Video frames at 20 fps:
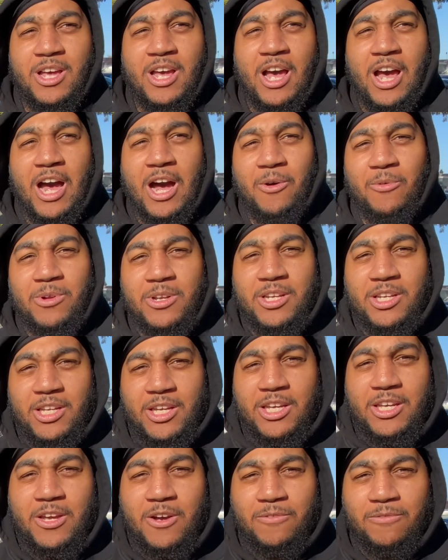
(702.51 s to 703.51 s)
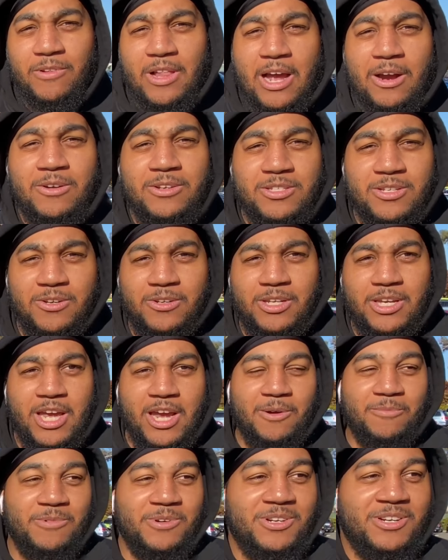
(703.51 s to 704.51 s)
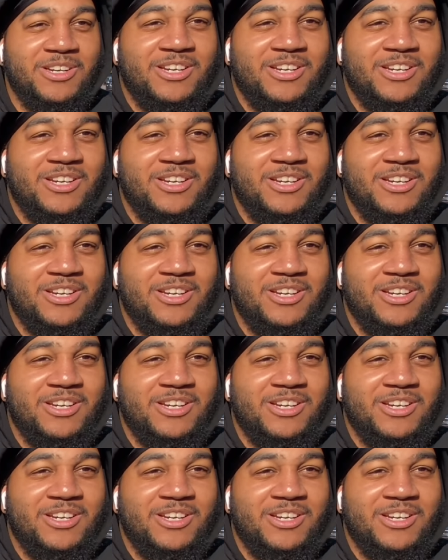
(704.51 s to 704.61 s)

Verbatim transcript: Oh, I want to get your flowers on camera. You know